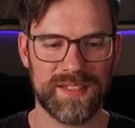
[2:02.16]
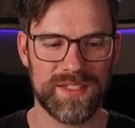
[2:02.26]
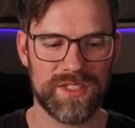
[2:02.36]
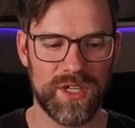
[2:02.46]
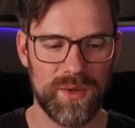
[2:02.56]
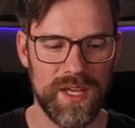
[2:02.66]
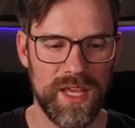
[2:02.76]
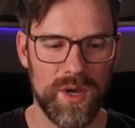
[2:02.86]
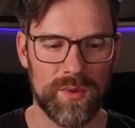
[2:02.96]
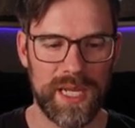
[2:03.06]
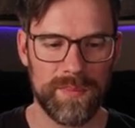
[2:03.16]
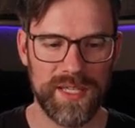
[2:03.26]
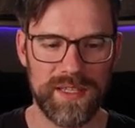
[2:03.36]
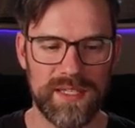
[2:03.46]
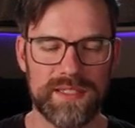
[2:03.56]
So when I
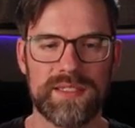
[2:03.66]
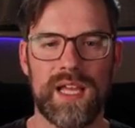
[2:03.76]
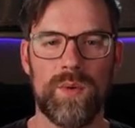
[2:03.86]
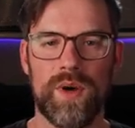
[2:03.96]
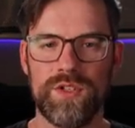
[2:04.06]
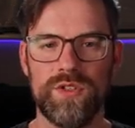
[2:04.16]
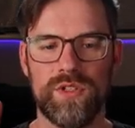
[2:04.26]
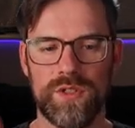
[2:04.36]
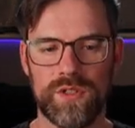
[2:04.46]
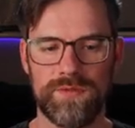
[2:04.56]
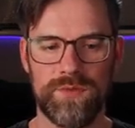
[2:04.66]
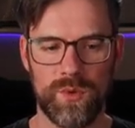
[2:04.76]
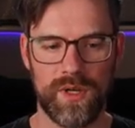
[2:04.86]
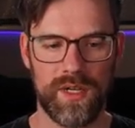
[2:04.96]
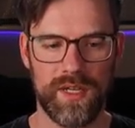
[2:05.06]
play this, I want you to look
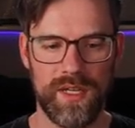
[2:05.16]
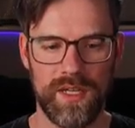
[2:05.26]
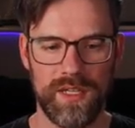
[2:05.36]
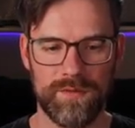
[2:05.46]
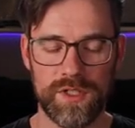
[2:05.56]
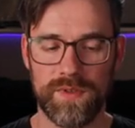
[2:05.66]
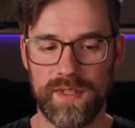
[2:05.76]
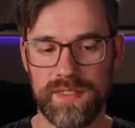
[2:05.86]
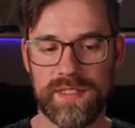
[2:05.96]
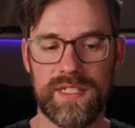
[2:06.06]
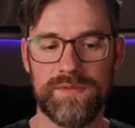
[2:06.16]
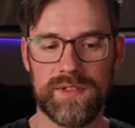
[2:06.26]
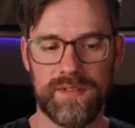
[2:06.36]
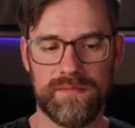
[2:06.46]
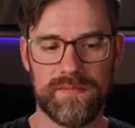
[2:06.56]
for, first of all, this is a
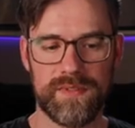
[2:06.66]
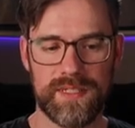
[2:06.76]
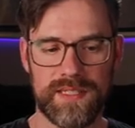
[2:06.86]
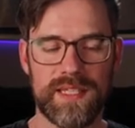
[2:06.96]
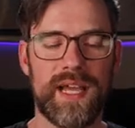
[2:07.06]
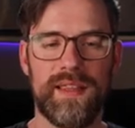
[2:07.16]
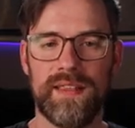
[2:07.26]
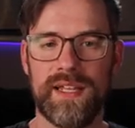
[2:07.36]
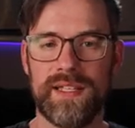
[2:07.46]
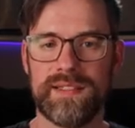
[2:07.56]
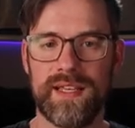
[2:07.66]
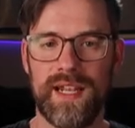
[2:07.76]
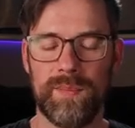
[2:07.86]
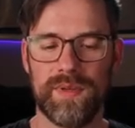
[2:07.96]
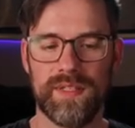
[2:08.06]
different design that I had set
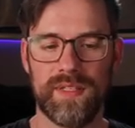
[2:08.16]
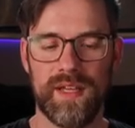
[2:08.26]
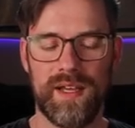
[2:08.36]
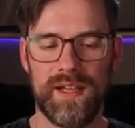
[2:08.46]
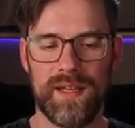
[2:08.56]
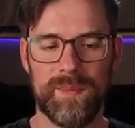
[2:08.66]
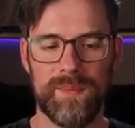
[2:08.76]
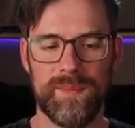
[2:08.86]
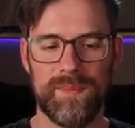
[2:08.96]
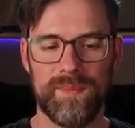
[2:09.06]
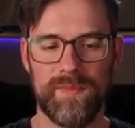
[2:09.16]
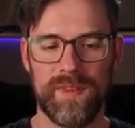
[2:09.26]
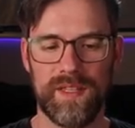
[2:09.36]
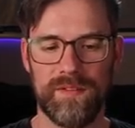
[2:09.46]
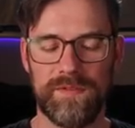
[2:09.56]
up
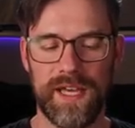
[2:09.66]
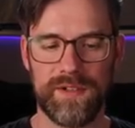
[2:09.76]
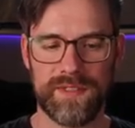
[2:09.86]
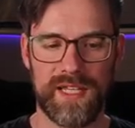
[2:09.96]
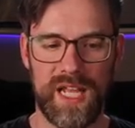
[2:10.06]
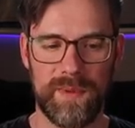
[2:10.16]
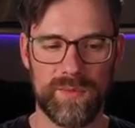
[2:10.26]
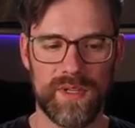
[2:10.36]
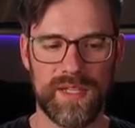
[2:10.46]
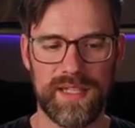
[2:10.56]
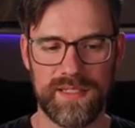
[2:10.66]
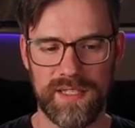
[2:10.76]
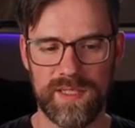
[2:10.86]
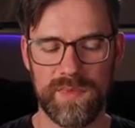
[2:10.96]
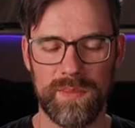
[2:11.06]
than the final setup. I realized
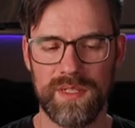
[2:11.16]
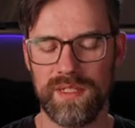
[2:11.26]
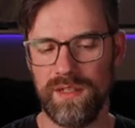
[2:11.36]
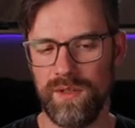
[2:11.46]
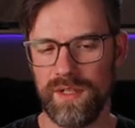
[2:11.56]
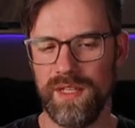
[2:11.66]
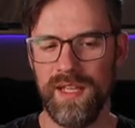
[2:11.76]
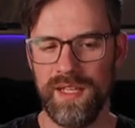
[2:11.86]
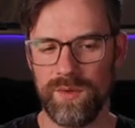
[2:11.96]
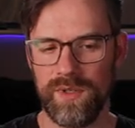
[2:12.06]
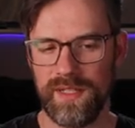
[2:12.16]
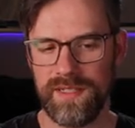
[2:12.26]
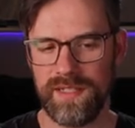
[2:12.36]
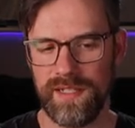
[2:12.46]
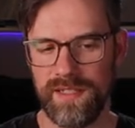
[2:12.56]
this maybe didn't look
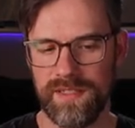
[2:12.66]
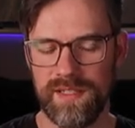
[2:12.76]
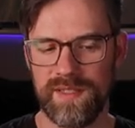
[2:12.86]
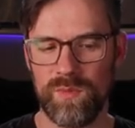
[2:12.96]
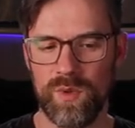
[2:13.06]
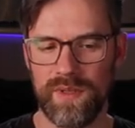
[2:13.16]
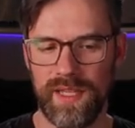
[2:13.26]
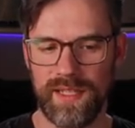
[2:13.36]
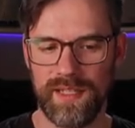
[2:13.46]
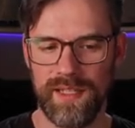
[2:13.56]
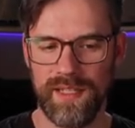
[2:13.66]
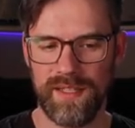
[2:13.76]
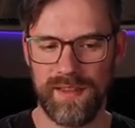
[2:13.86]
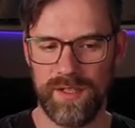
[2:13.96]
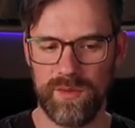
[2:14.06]
realistic because this is more like
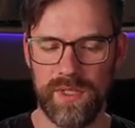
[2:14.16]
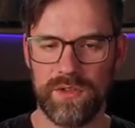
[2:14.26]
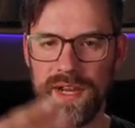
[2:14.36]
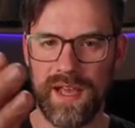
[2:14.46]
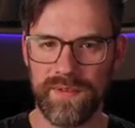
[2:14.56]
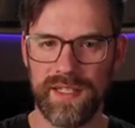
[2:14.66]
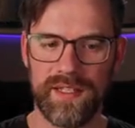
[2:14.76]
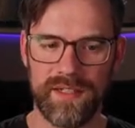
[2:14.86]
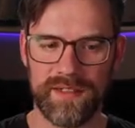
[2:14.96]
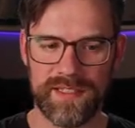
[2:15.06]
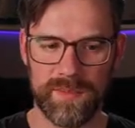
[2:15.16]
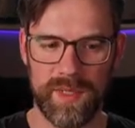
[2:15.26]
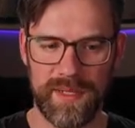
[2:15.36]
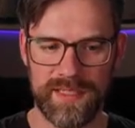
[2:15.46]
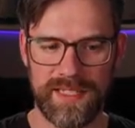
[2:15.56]
there would be gravity here and
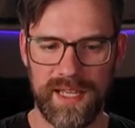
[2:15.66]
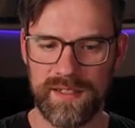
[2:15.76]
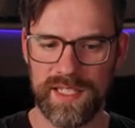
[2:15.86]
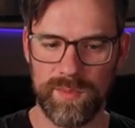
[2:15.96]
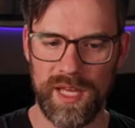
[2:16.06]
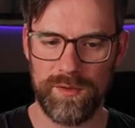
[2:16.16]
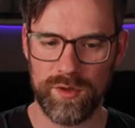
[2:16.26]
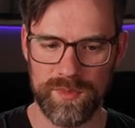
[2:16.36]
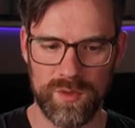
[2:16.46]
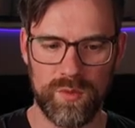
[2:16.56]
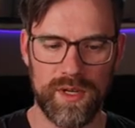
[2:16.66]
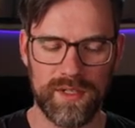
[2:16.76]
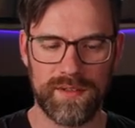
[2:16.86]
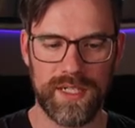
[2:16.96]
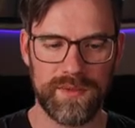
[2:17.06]
somebody might stand on these platforms and
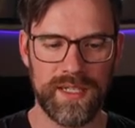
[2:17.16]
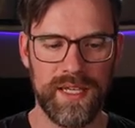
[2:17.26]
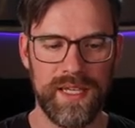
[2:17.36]
walk around,